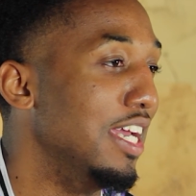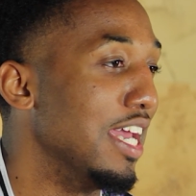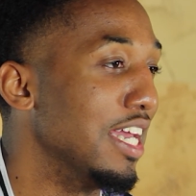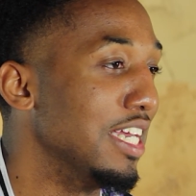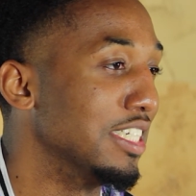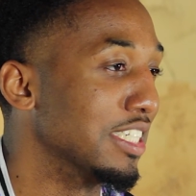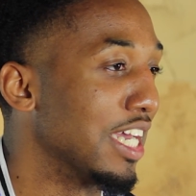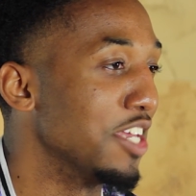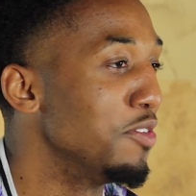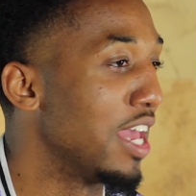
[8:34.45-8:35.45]
And he's just
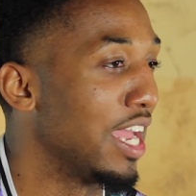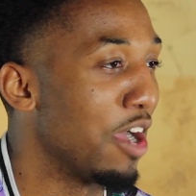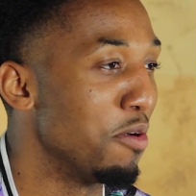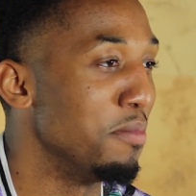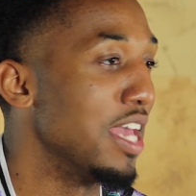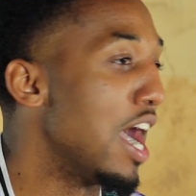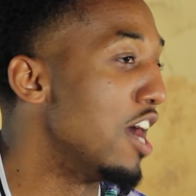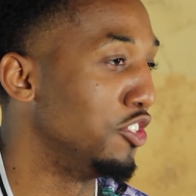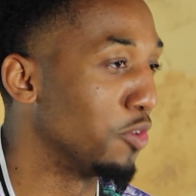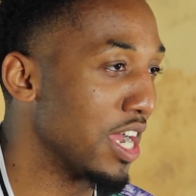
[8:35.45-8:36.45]
like, you can hang out with me,
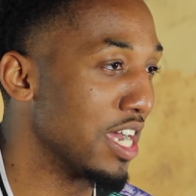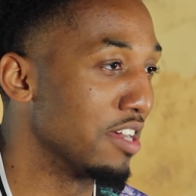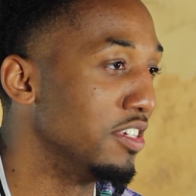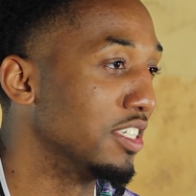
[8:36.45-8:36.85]
I'll drive.